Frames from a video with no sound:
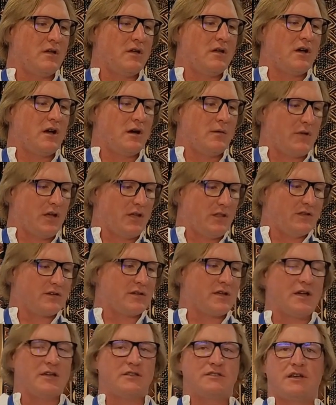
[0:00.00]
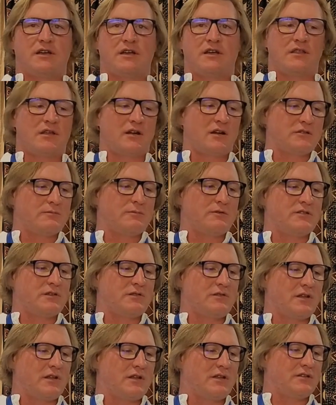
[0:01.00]
In the case study that I
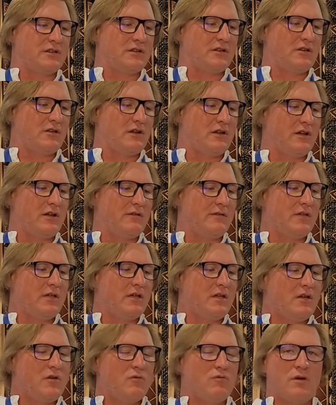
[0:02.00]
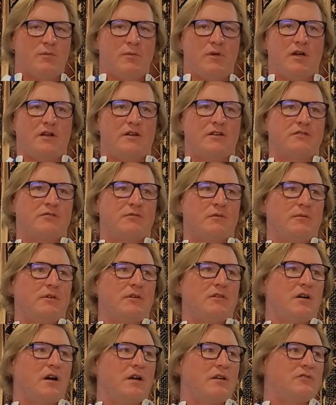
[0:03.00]
specifically said earlier, where we
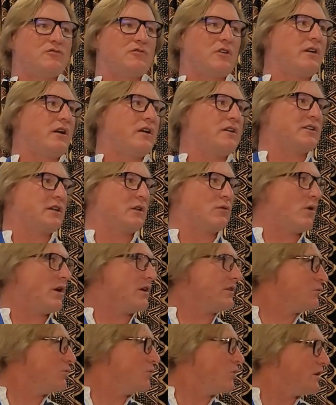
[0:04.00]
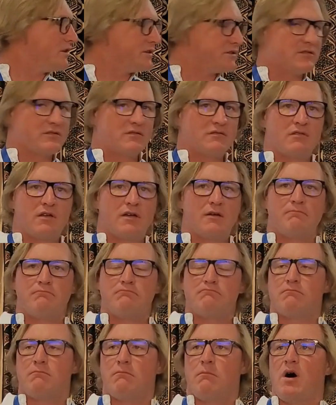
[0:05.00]
try to understand what was the
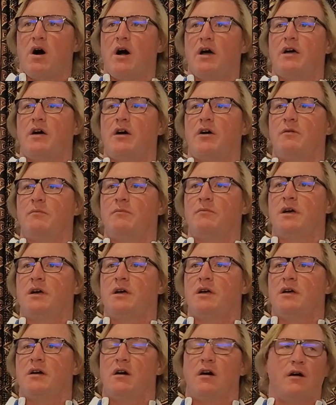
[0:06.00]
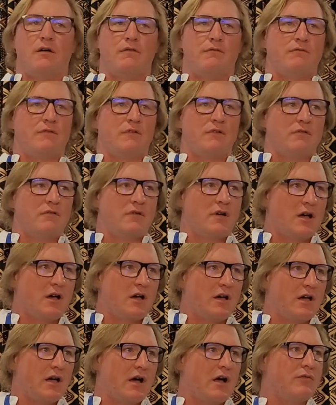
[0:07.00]
biome of two
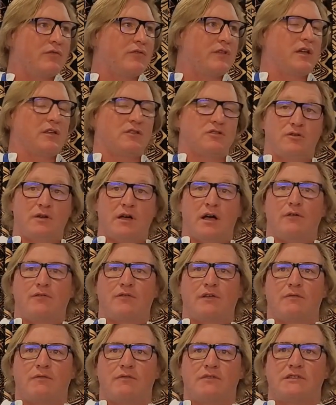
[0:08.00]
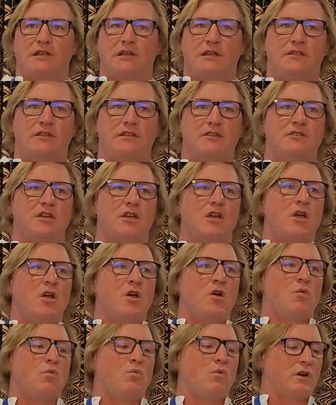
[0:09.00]
healthcare facilities.
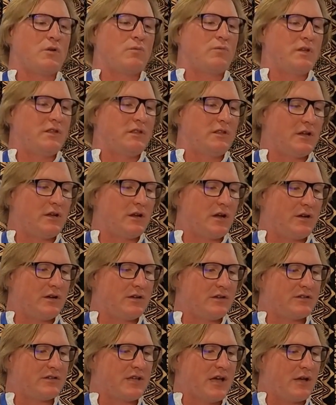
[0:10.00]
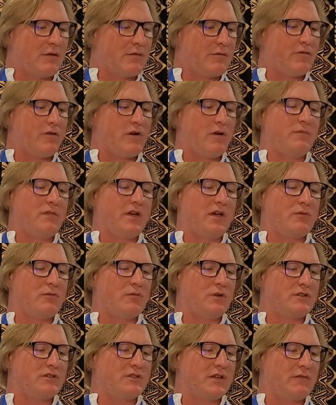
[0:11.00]
What we did understand from that
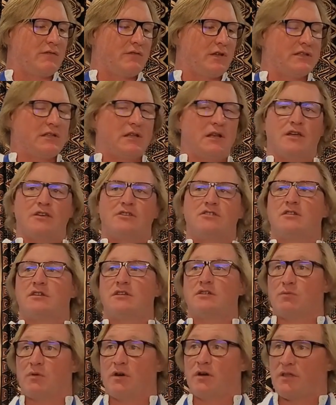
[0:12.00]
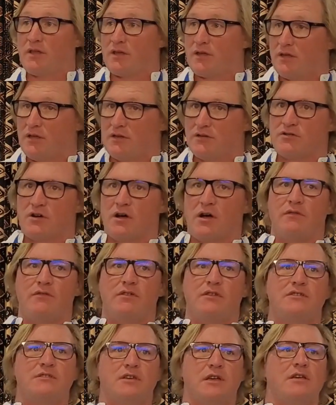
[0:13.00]
was that ventilation is one of the key
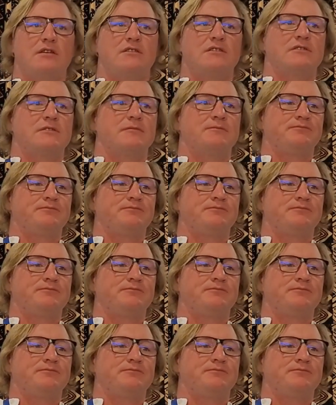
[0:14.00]
drivers, yes.